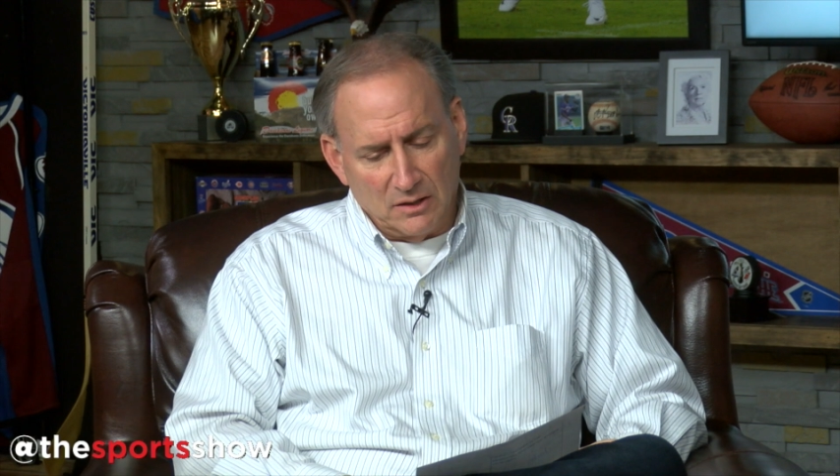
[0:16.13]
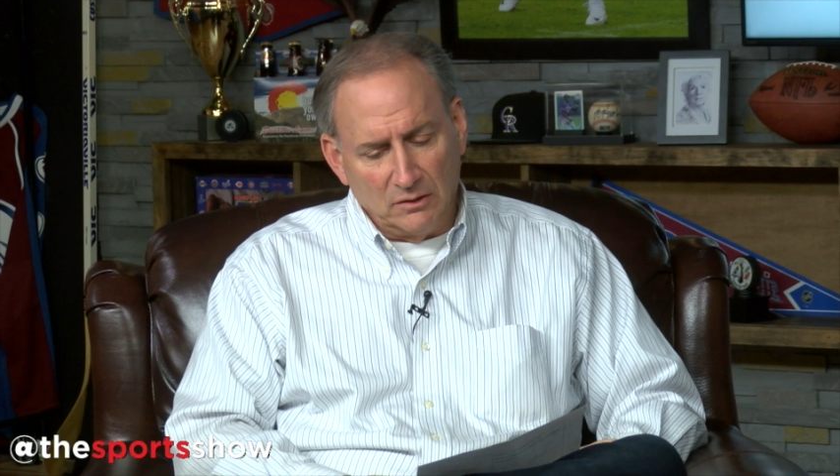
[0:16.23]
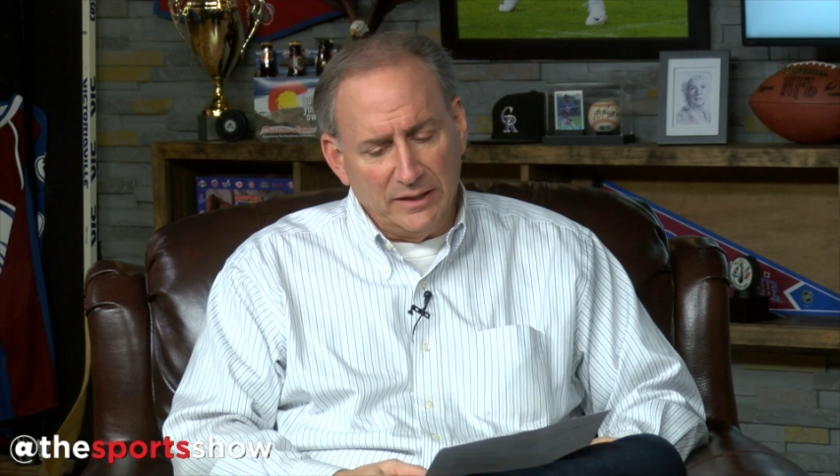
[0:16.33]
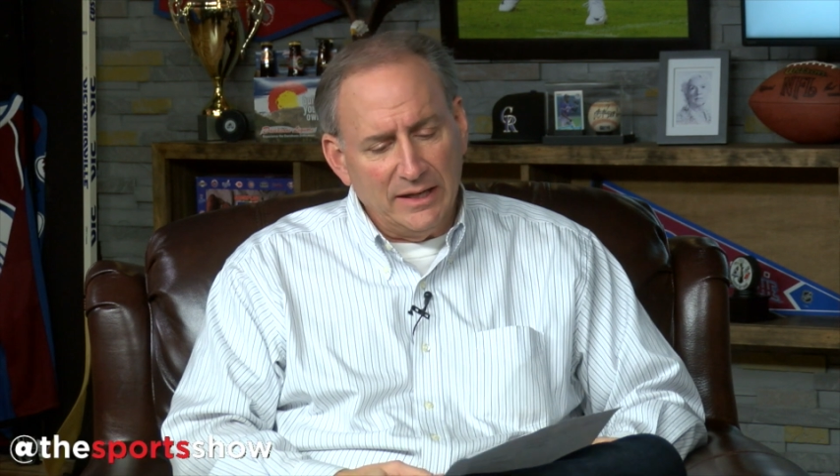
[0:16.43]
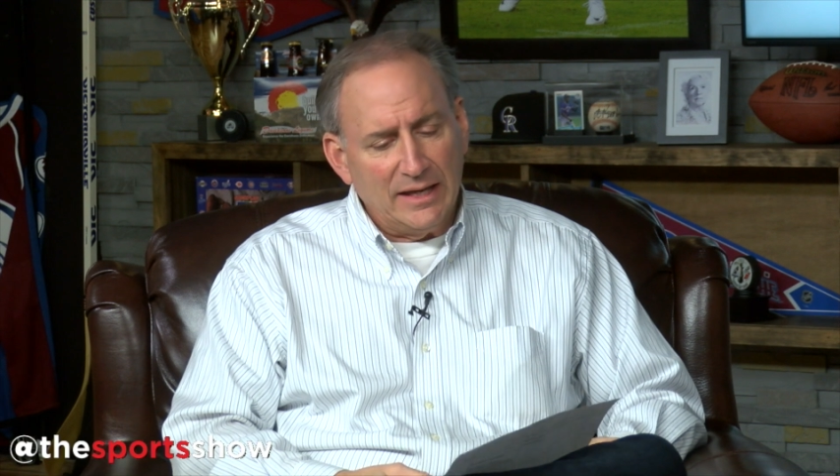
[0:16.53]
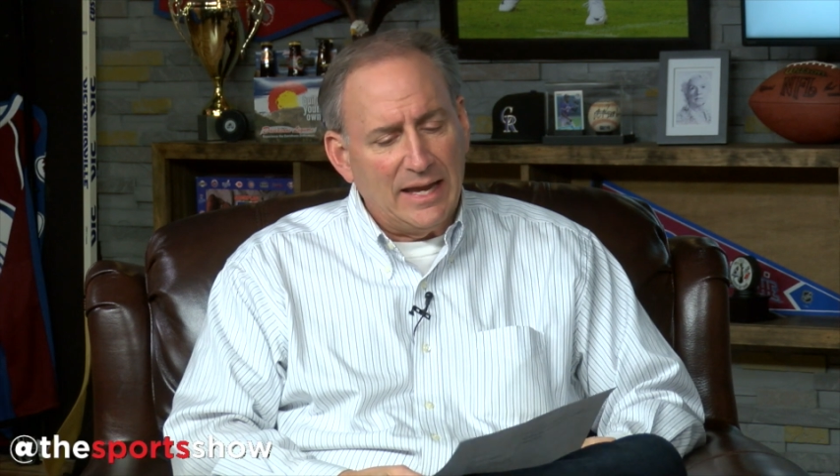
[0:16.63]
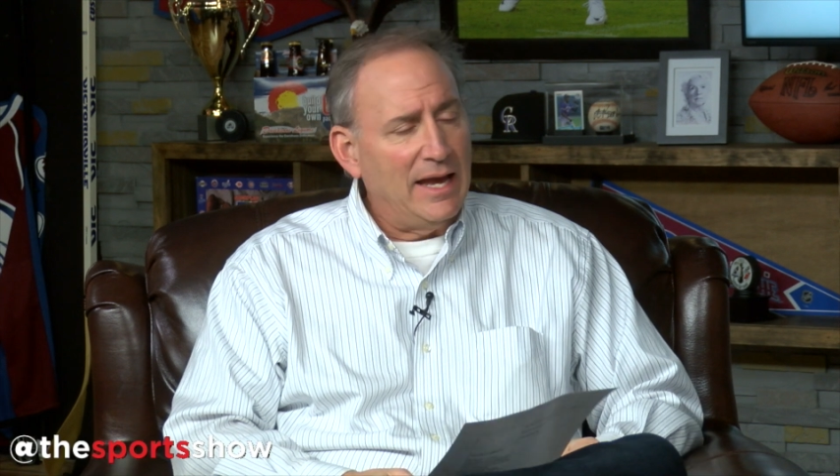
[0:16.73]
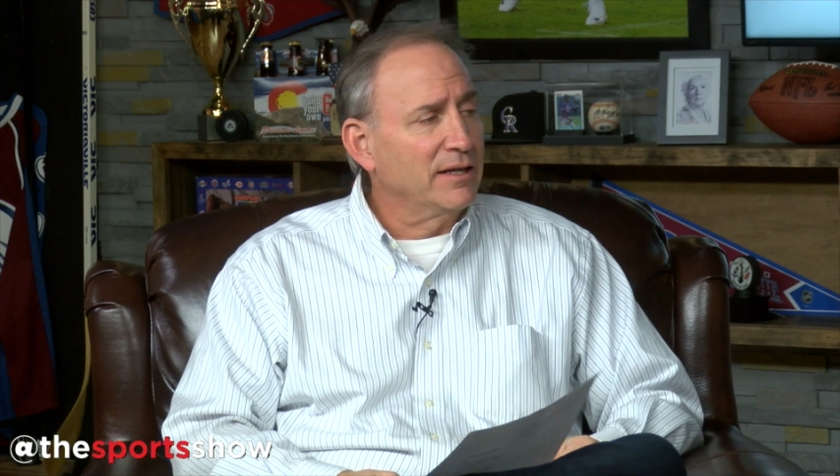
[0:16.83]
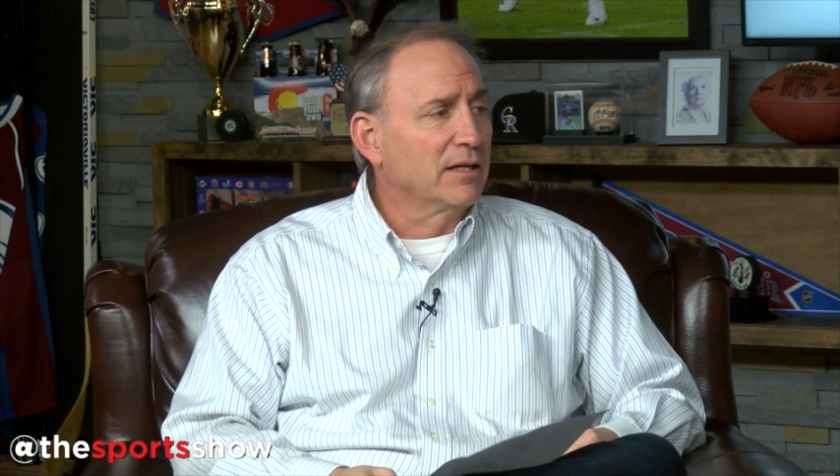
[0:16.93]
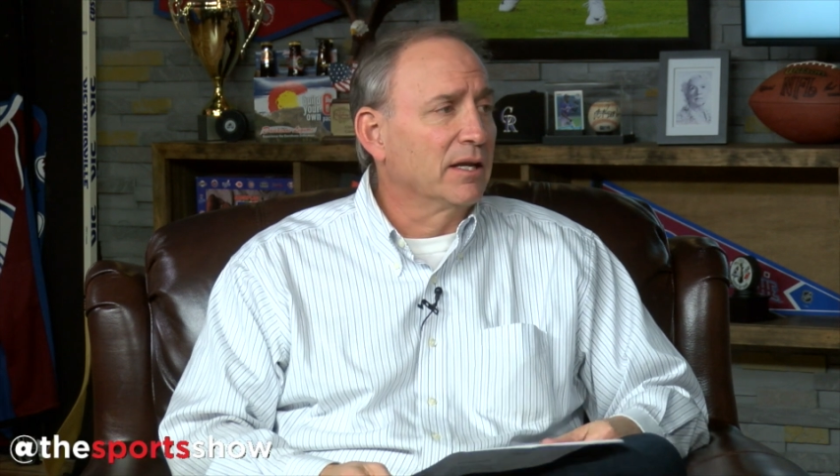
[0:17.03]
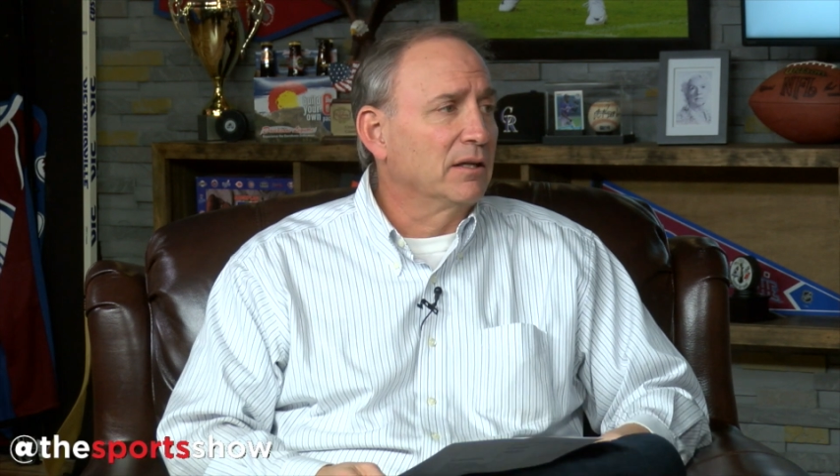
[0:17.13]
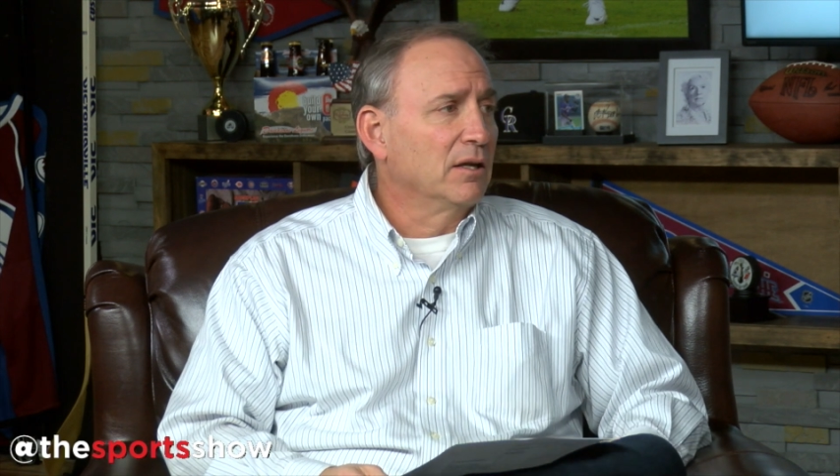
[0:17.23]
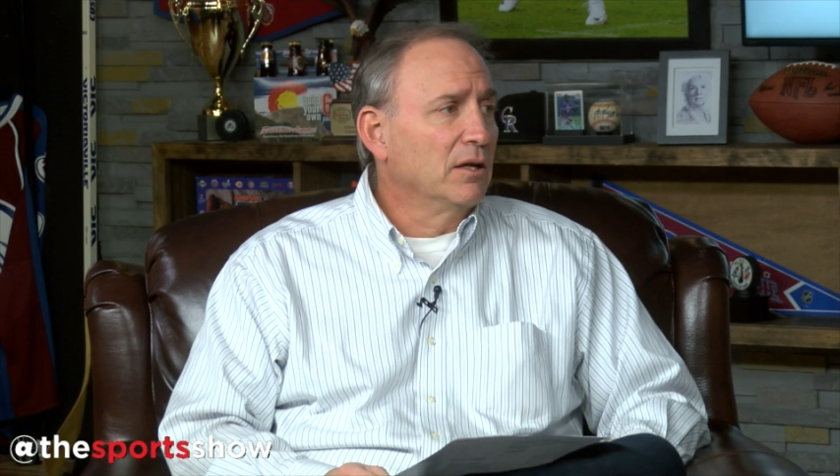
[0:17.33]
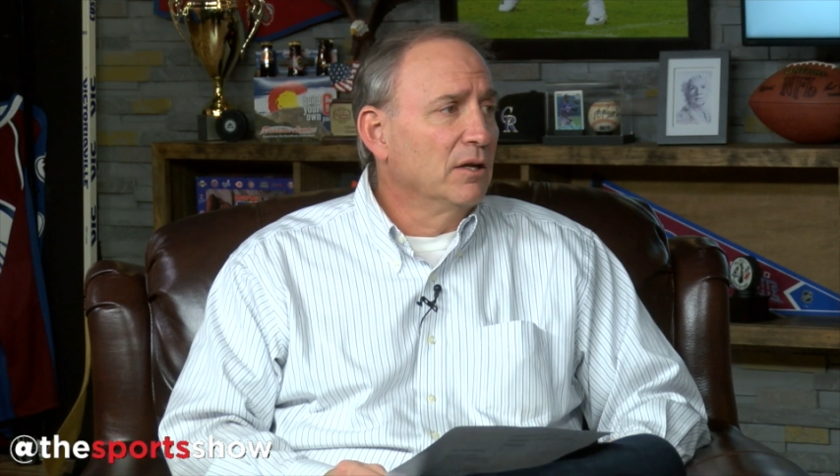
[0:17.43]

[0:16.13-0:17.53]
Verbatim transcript: the leading candidate